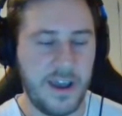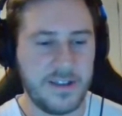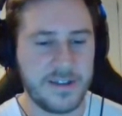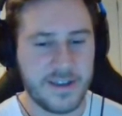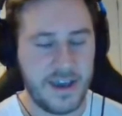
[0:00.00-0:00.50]

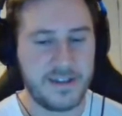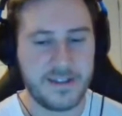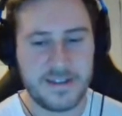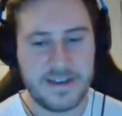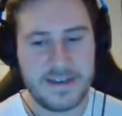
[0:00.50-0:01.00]
tight end
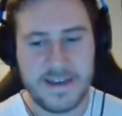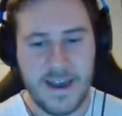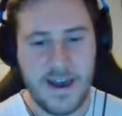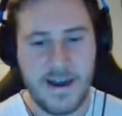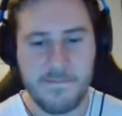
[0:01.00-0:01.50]
sets
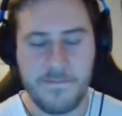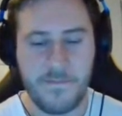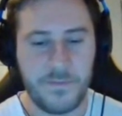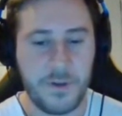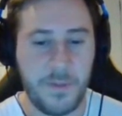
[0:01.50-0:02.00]

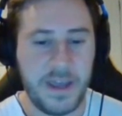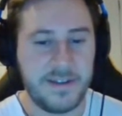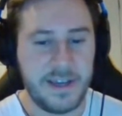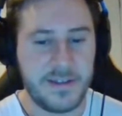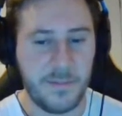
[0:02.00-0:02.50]
to
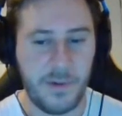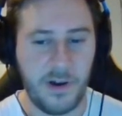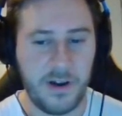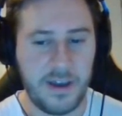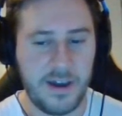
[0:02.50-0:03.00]
be a decent
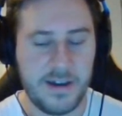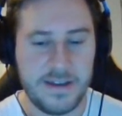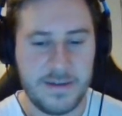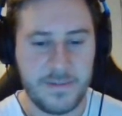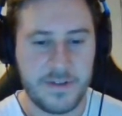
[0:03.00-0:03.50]
blocker.
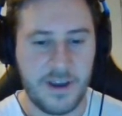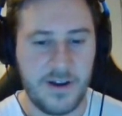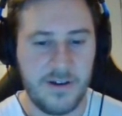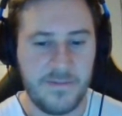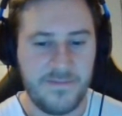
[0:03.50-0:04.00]

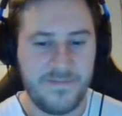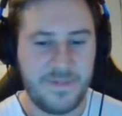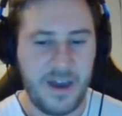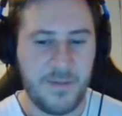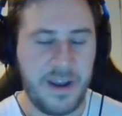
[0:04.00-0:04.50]
So
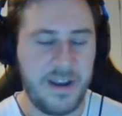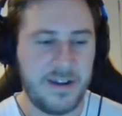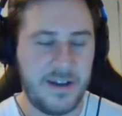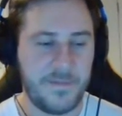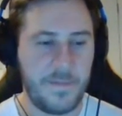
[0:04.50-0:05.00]
I mean,
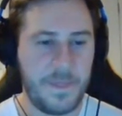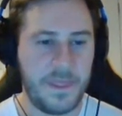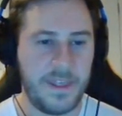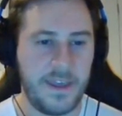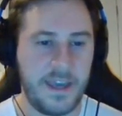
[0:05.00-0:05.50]

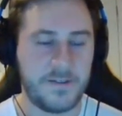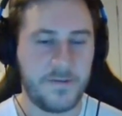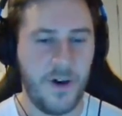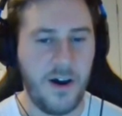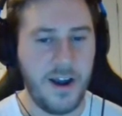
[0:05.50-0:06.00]
he's
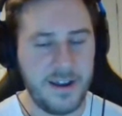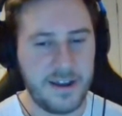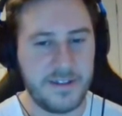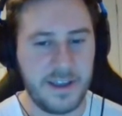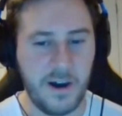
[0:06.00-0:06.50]
fine. I
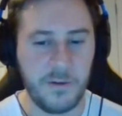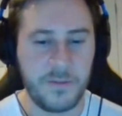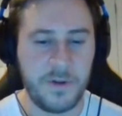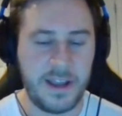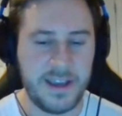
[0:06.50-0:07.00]
think
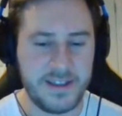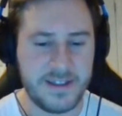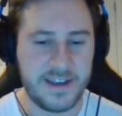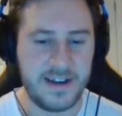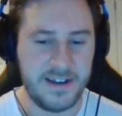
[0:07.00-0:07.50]
ultimately his
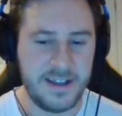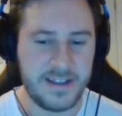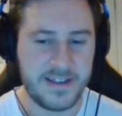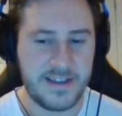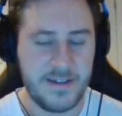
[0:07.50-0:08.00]
ceiling
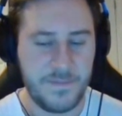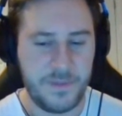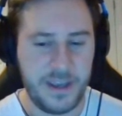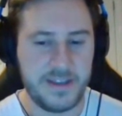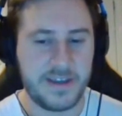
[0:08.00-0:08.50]

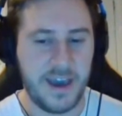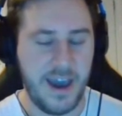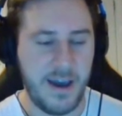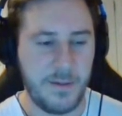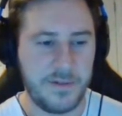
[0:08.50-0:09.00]
is
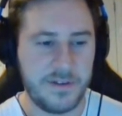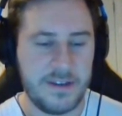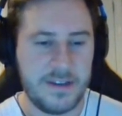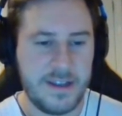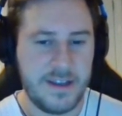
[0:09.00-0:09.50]
capped,
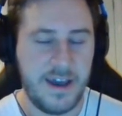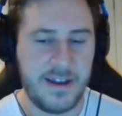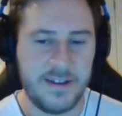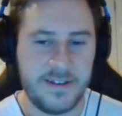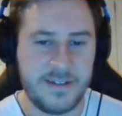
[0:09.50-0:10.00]

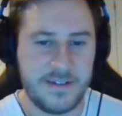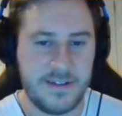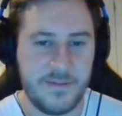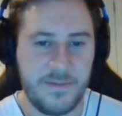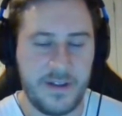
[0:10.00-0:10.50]
and
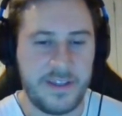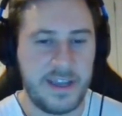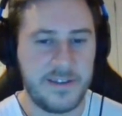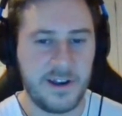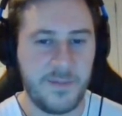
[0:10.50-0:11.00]
I think
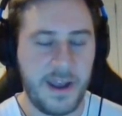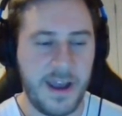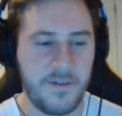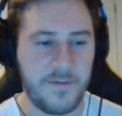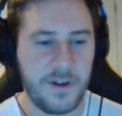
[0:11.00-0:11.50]
he's going to be an
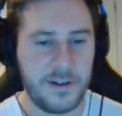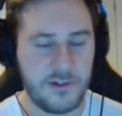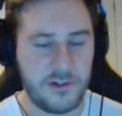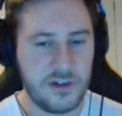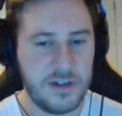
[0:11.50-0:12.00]

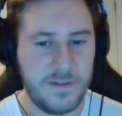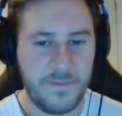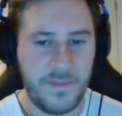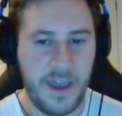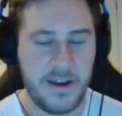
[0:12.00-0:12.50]
average
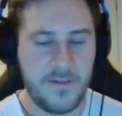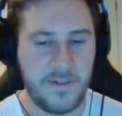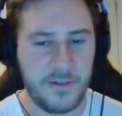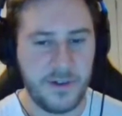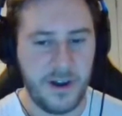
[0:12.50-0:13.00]

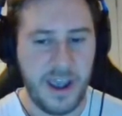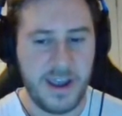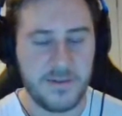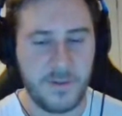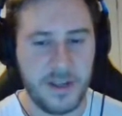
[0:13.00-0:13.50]
NFL tight
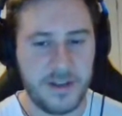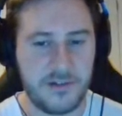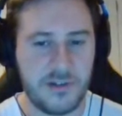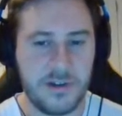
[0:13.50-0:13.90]
end, which